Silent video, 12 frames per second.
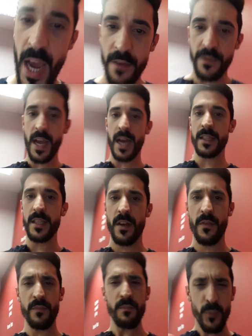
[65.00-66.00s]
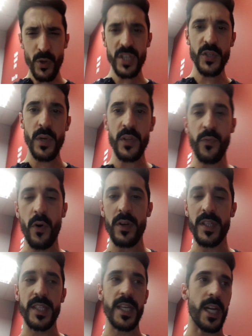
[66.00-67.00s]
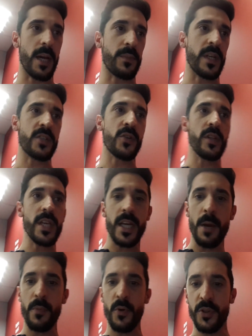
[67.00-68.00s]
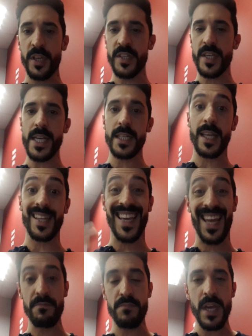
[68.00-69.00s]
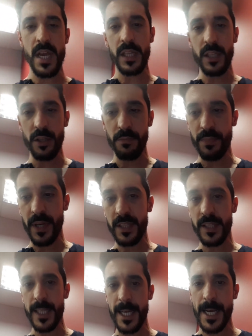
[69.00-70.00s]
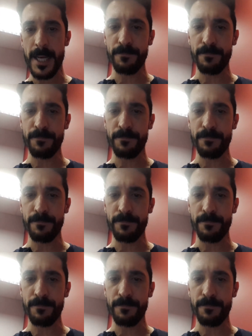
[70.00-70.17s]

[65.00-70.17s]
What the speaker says: I've got a pretty straightforward setup. There's only a couple of things here that can be a little bit